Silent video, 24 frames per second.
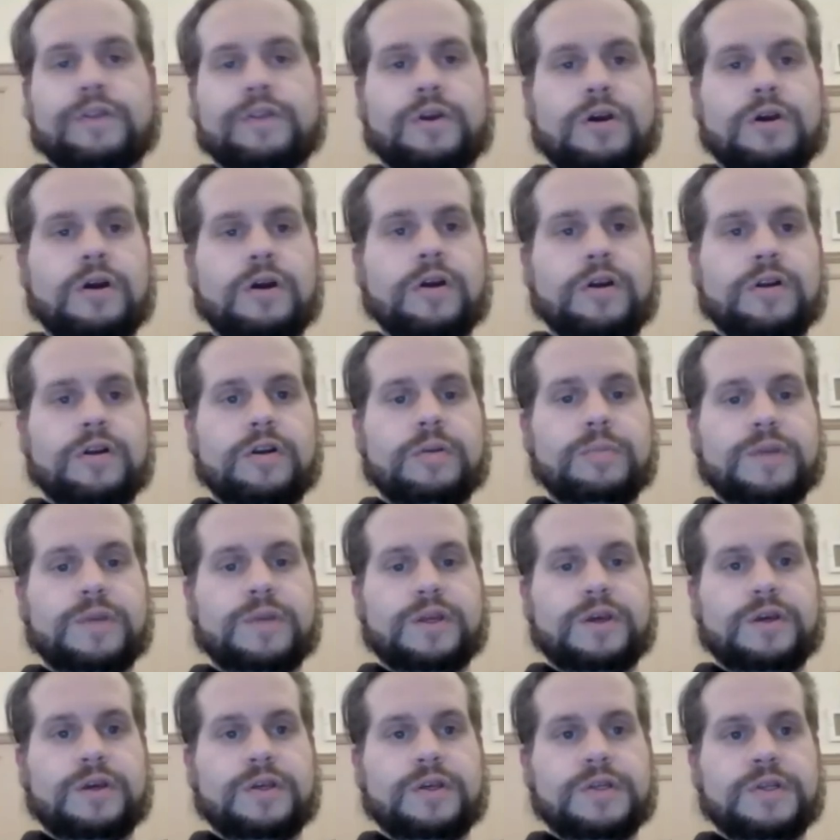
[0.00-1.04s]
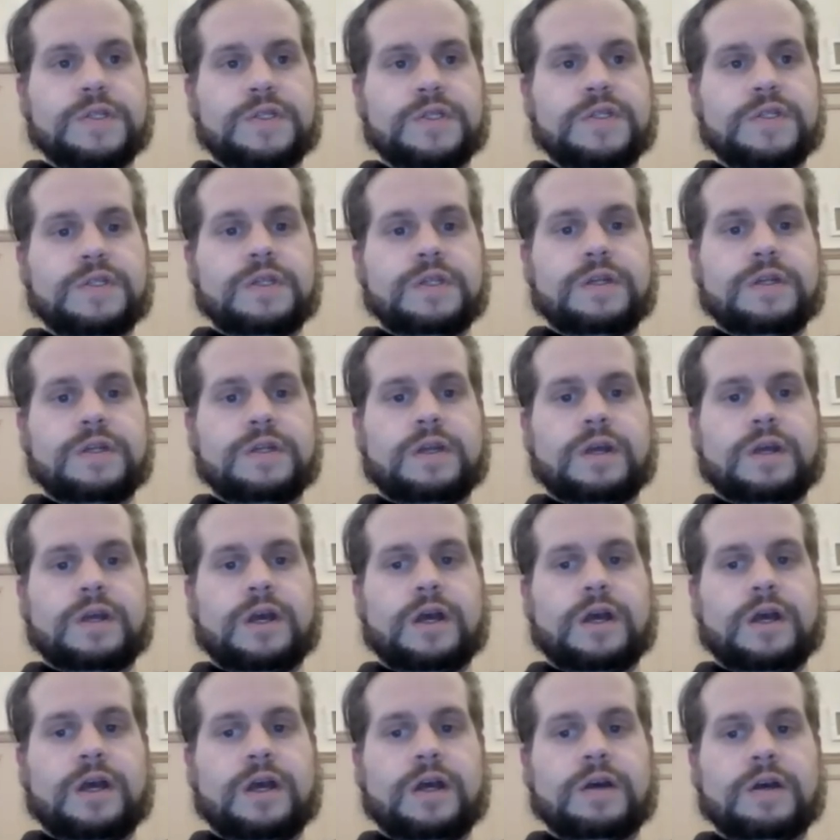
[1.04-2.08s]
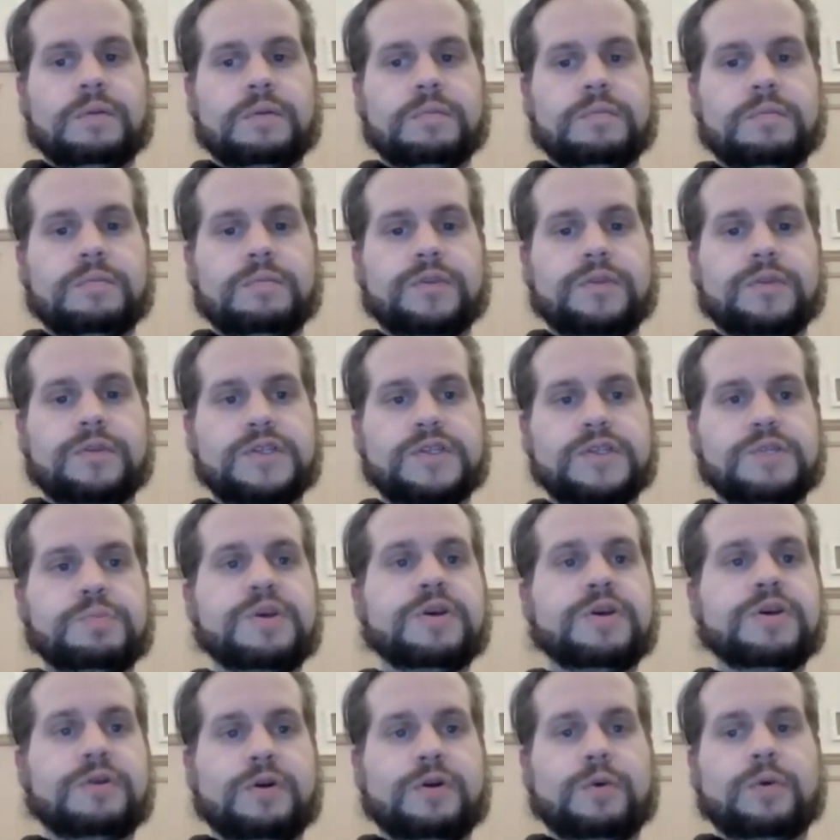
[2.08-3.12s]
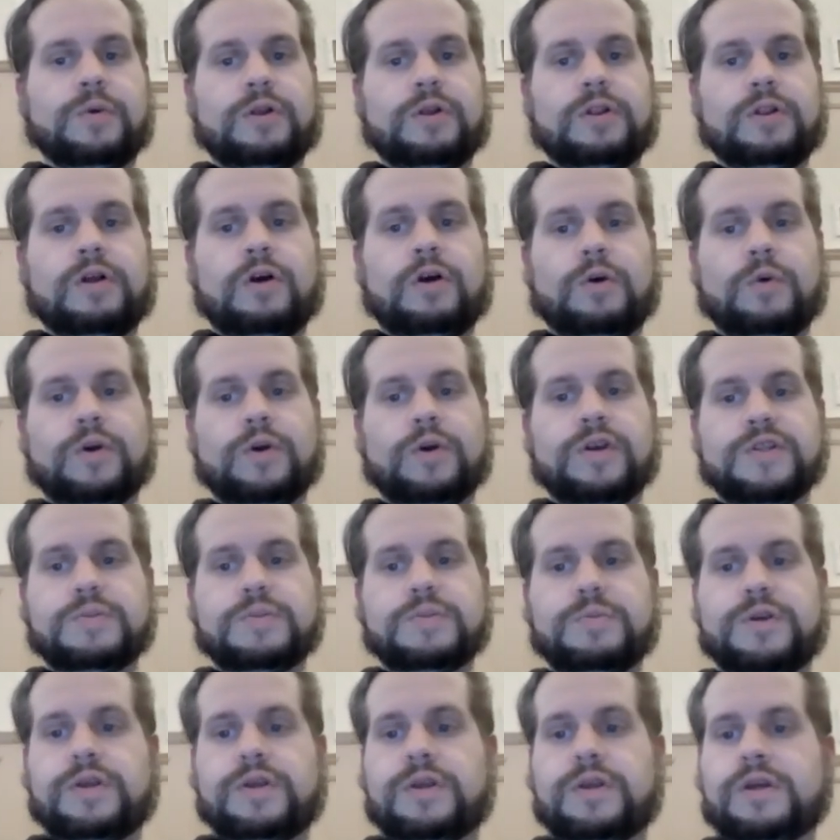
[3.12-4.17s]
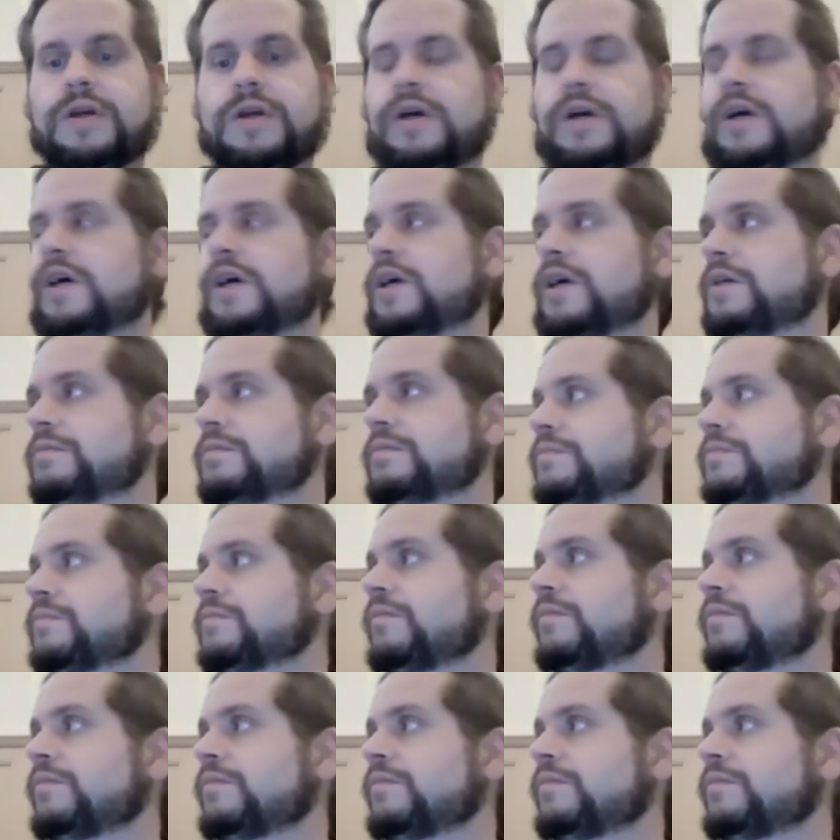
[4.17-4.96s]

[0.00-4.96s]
cart, because the speaker will always be the